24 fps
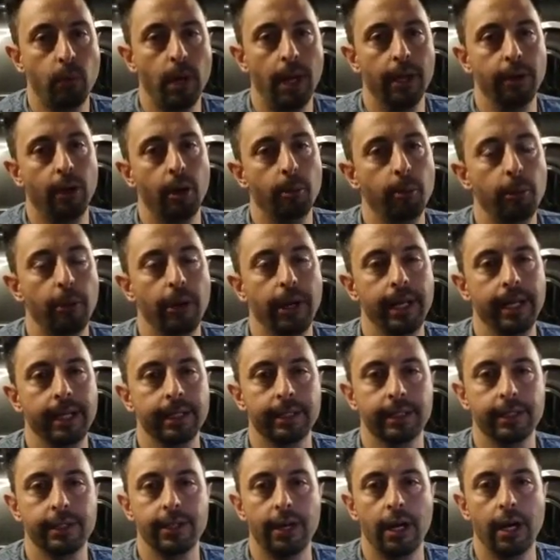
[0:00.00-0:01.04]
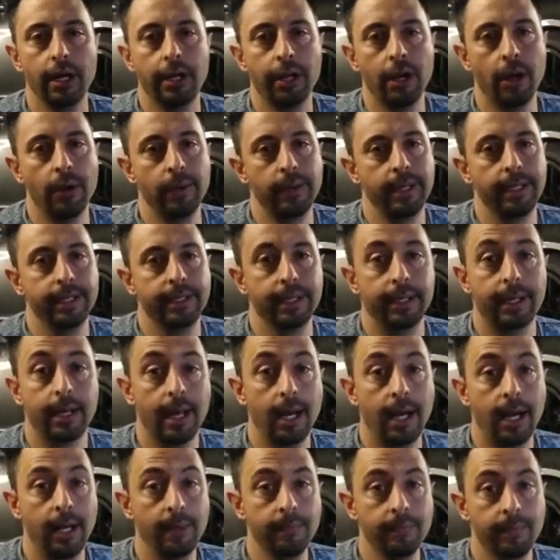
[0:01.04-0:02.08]
one operating the dyno in the
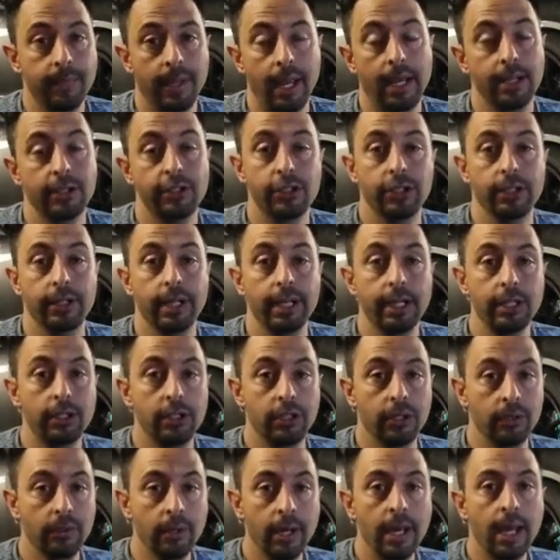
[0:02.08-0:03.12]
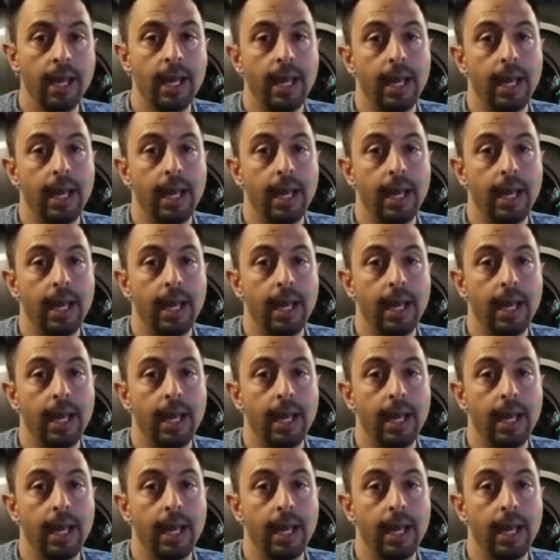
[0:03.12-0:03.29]
car as you need to,